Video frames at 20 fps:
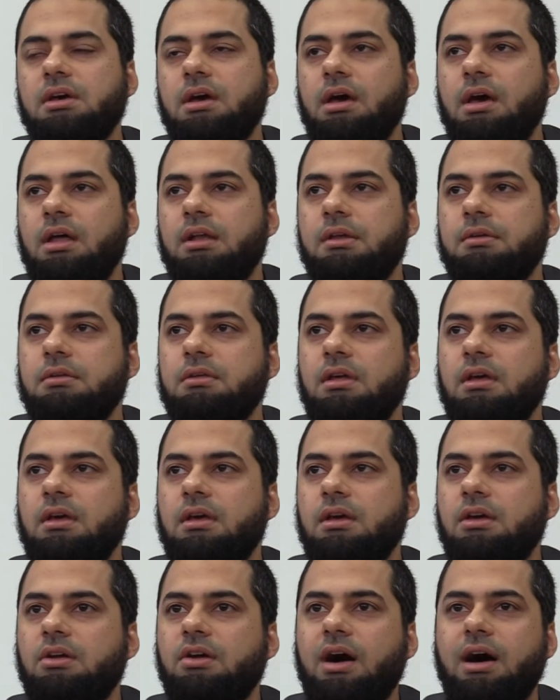And
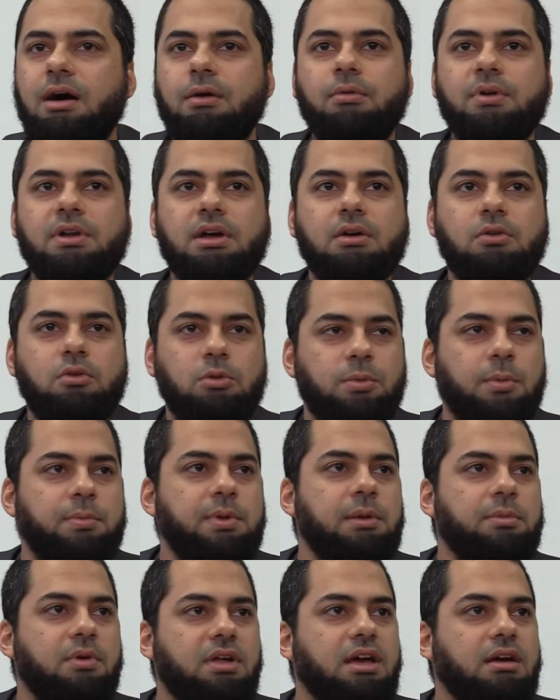you know how when a group of
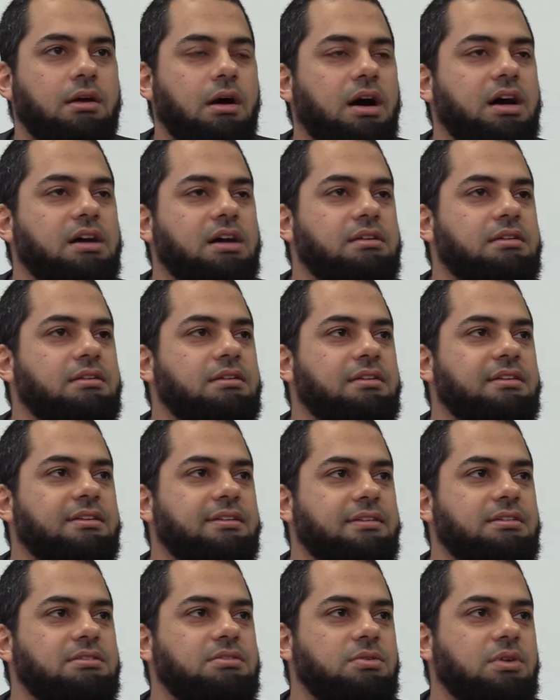people get caught
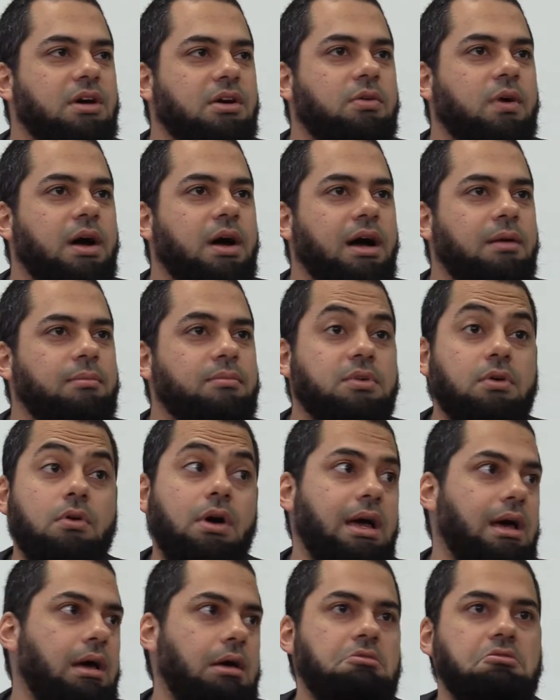doing a crime, so
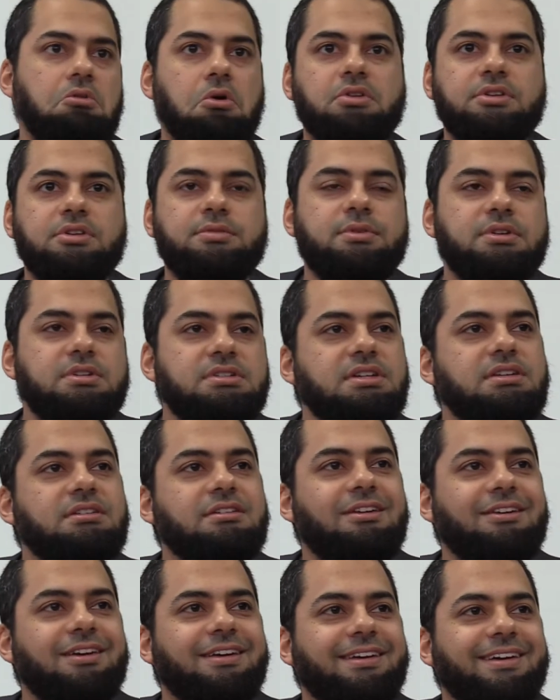I don't know this person,
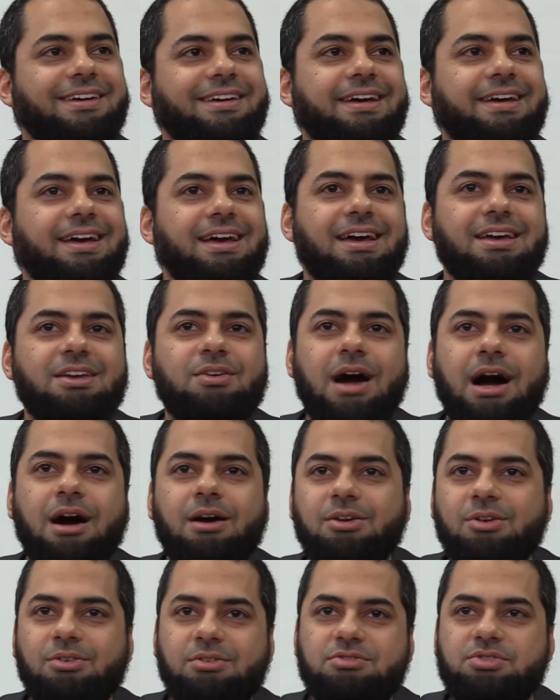right?
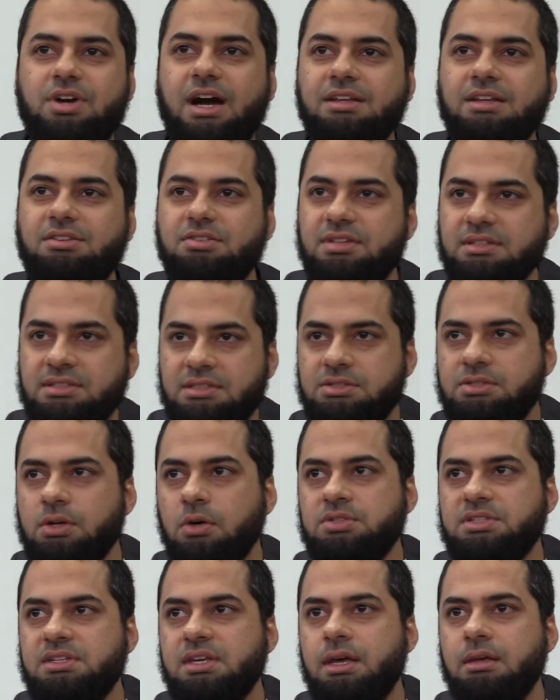You try to
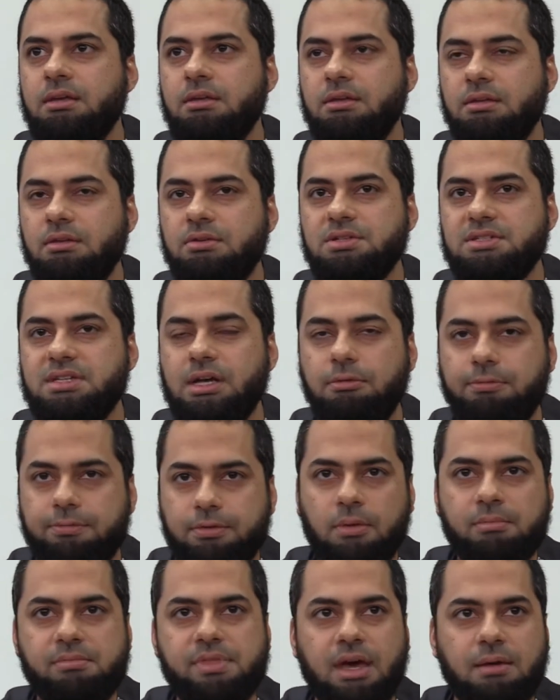disassociate yourself
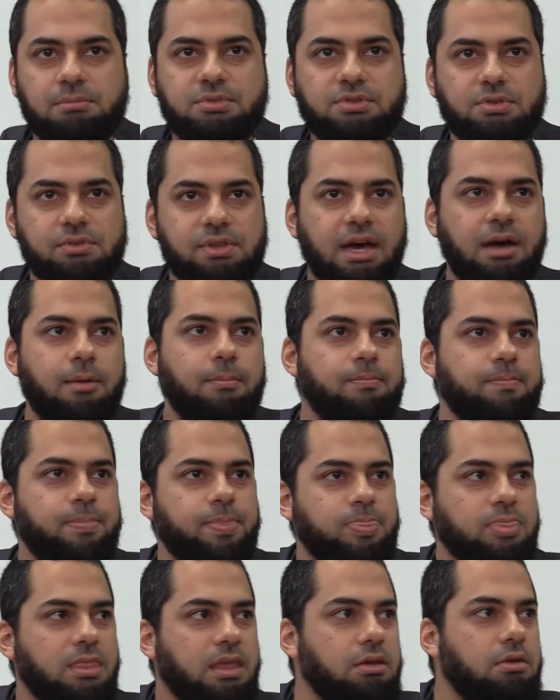from them so that
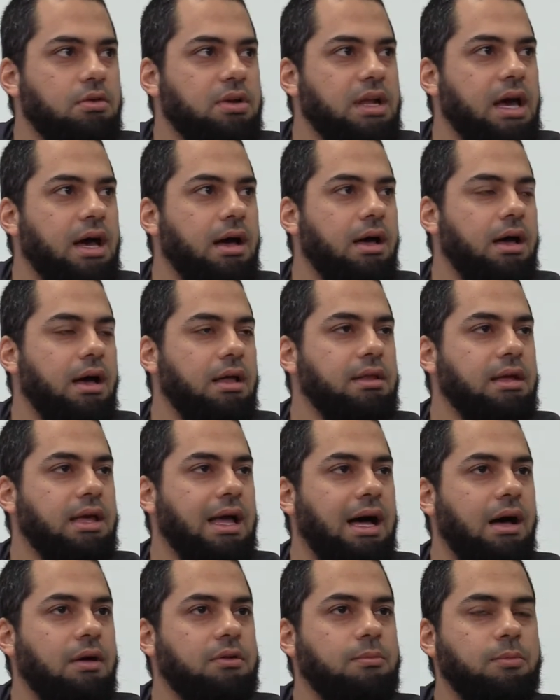you're not held
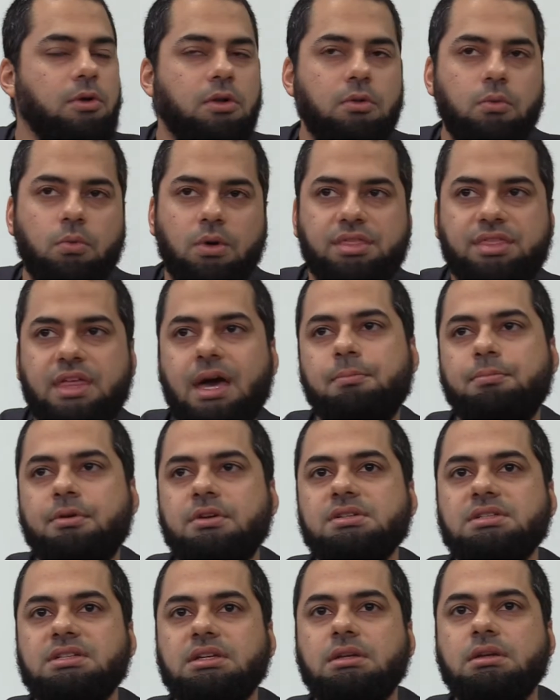accountable with that
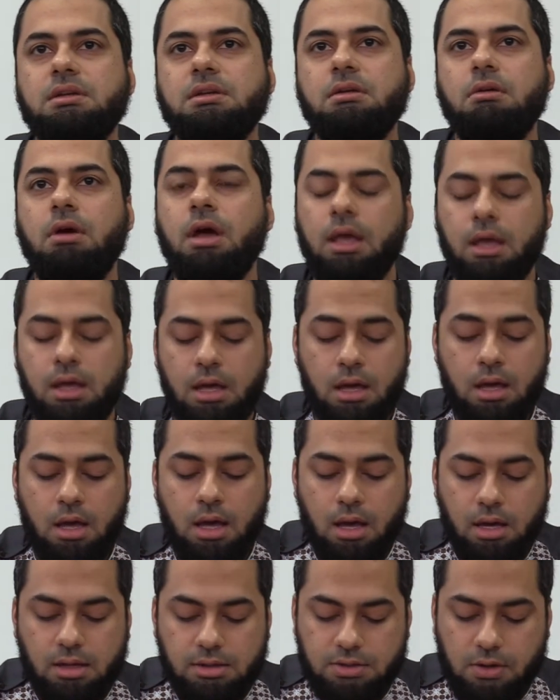person, right?
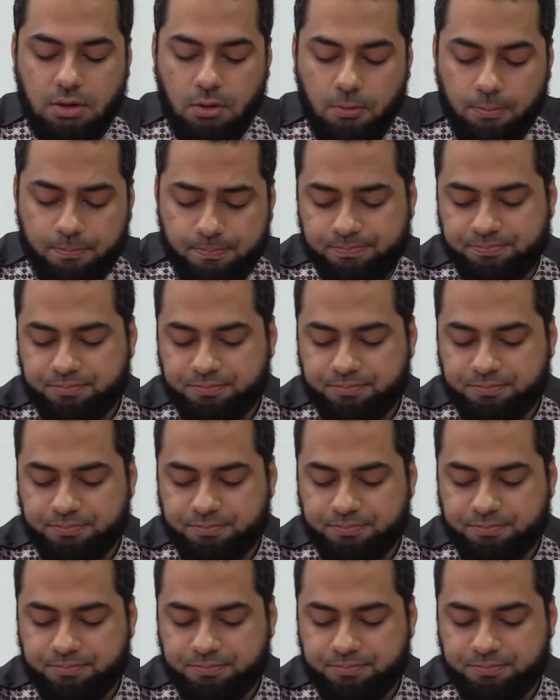So